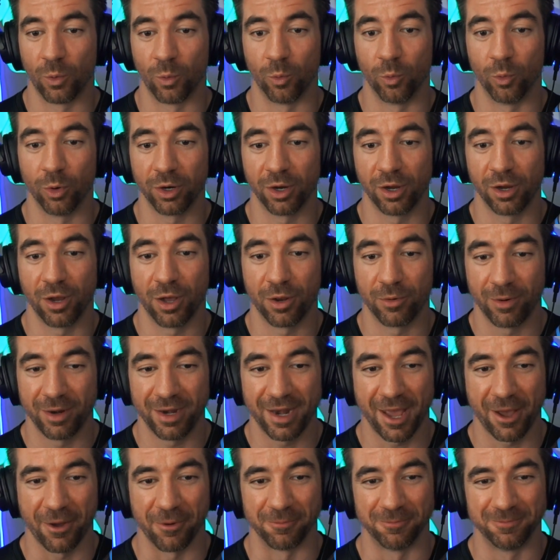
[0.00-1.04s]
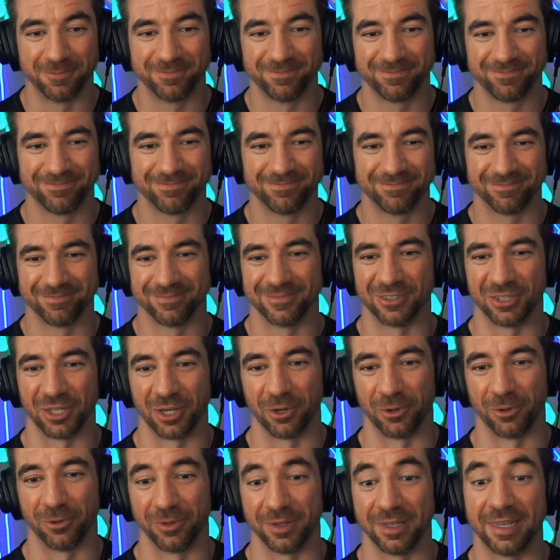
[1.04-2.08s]
working on right now.
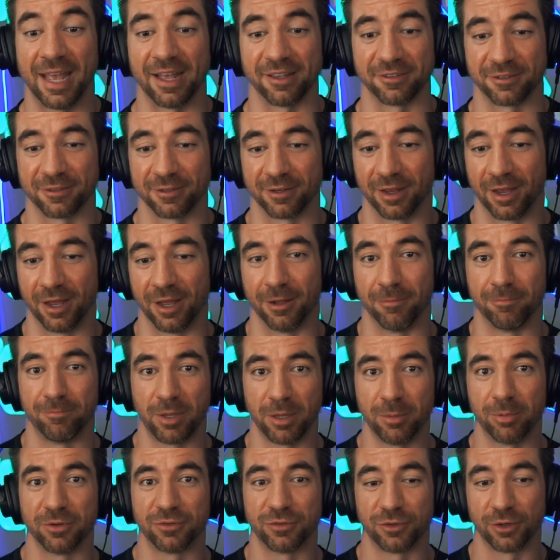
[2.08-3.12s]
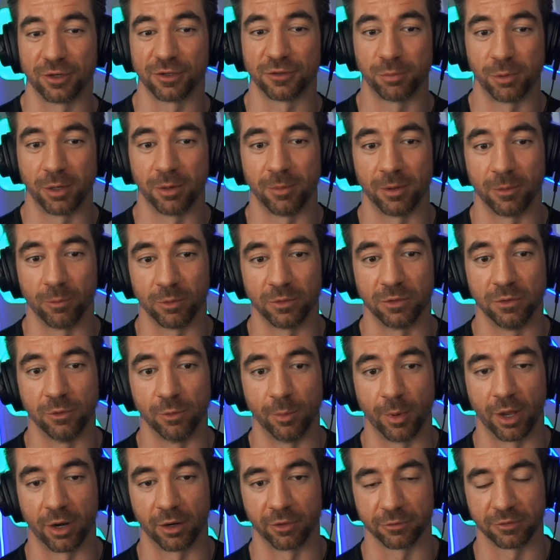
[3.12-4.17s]
So, yes, uh, okay. people should experiment with new
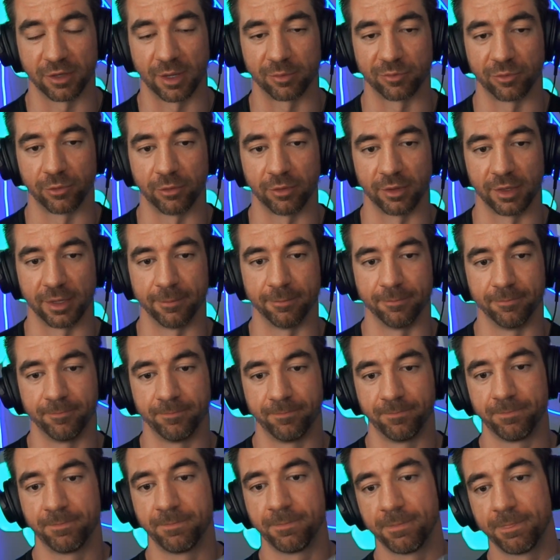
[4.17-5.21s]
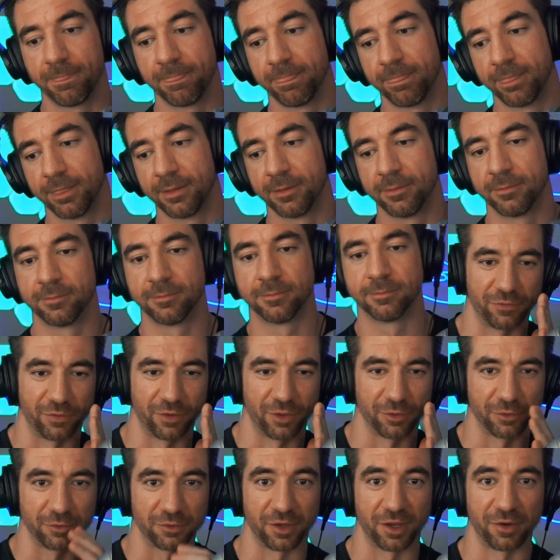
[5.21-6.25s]
models. Absolutely. But...
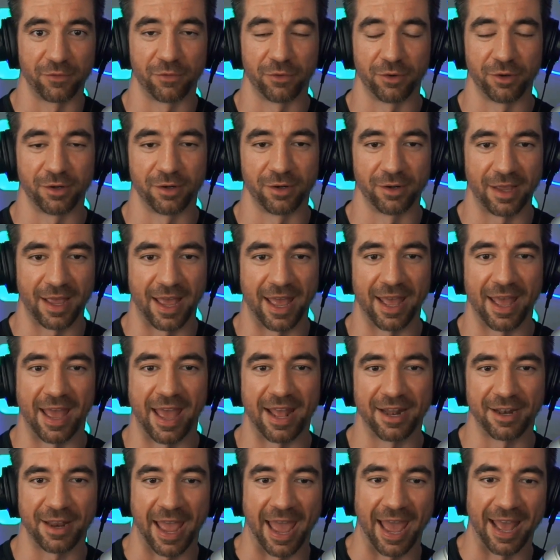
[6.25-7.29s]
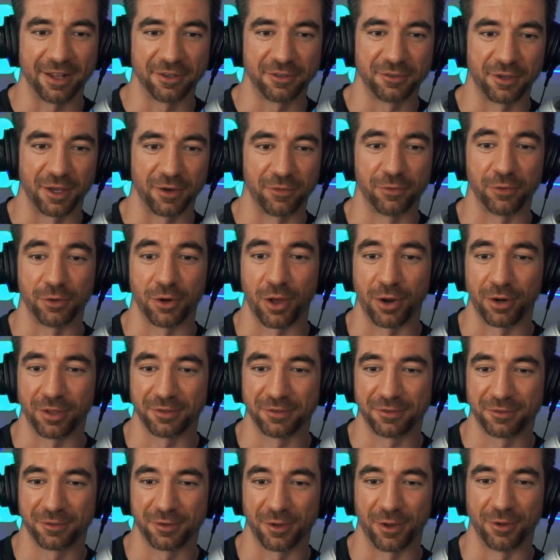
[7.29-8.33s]
Follow Cyfrin at, at Cyfrin
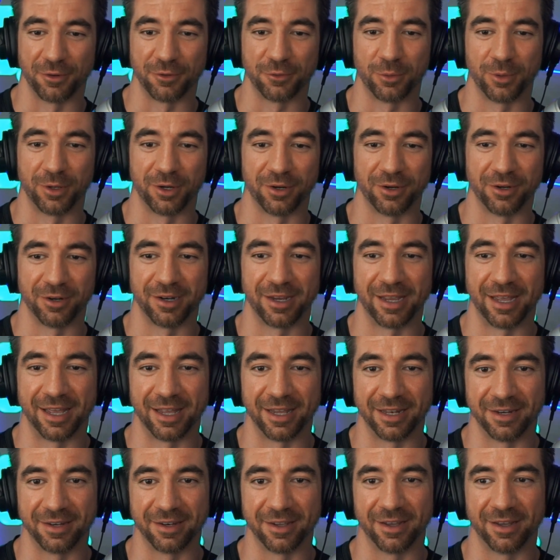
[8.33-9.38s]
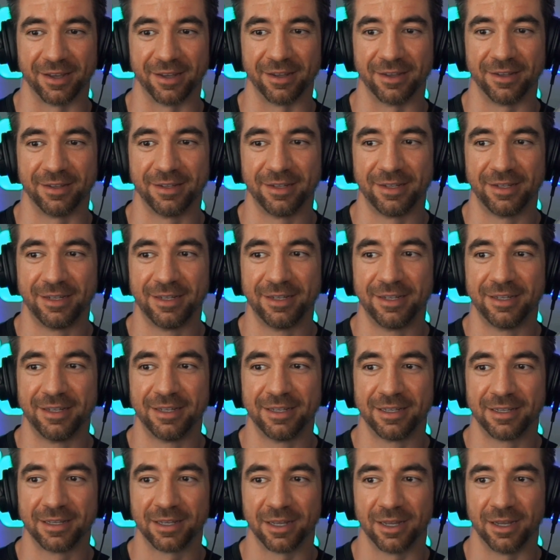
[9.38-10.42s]
Audits on Twitter. And
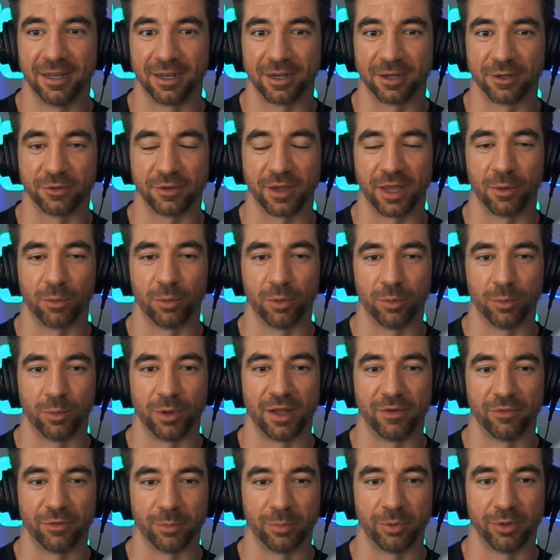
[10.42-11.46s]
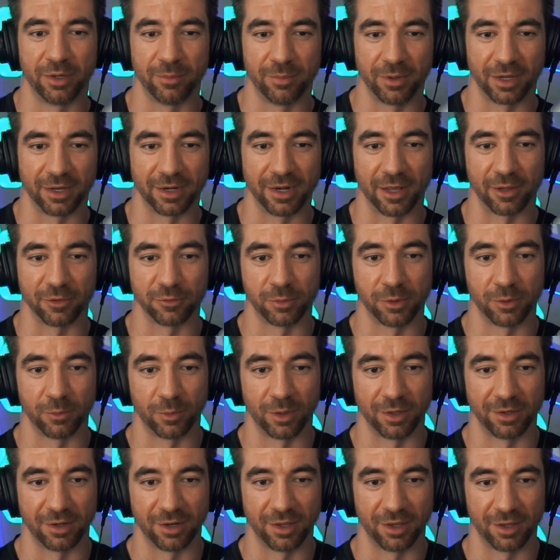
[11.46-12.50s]
because, uh, uh, yeah, we'll, we'll, have a pretty big announcement
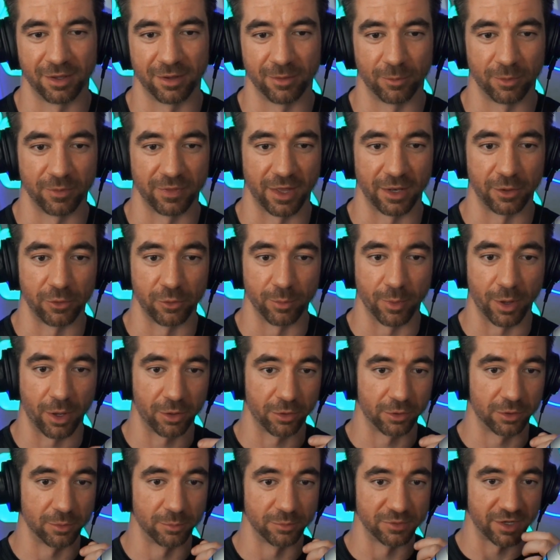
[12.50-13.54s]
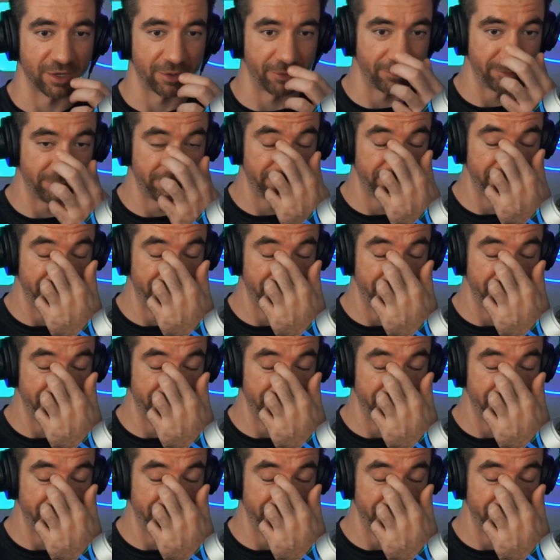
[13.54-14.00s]
when, uh, when that new model comes out.